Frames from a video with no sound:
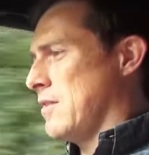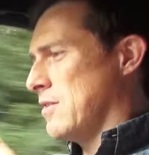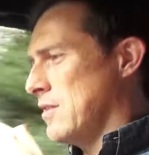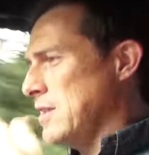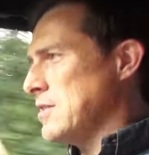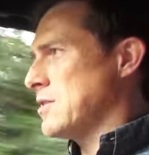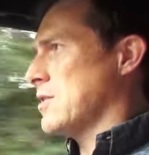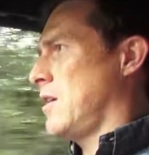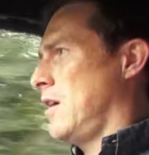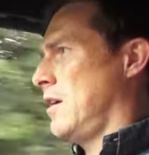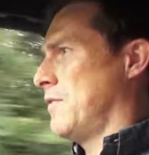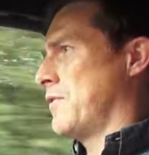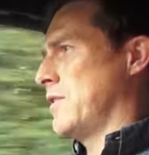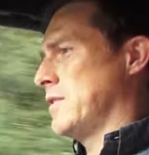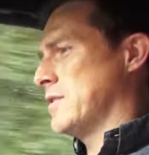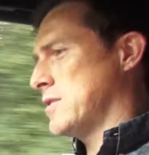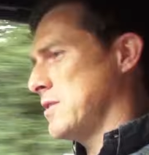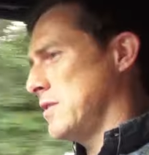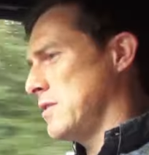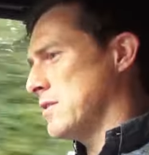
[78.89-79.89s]
This car, for
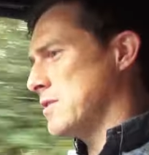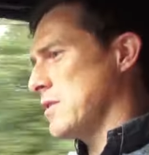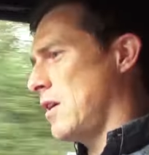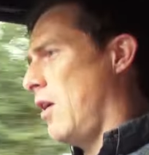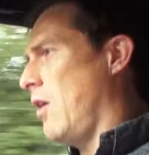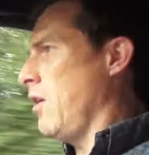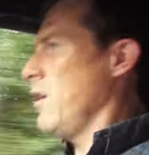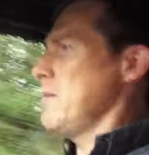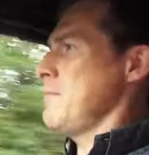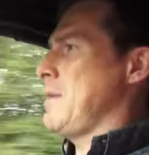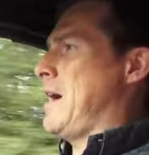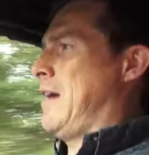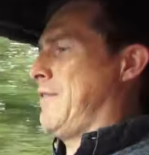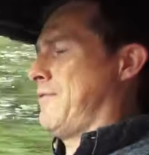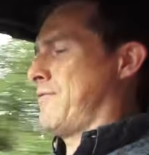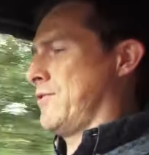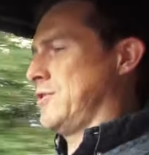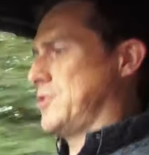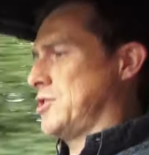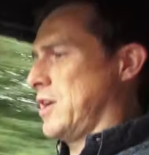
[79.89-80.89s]
instance, I'm
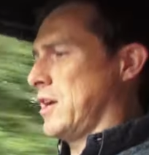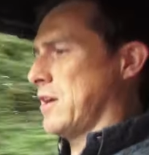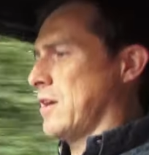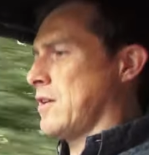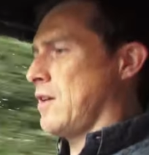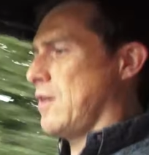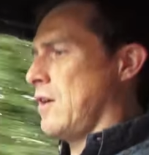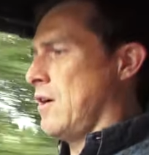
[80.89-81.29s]
averaging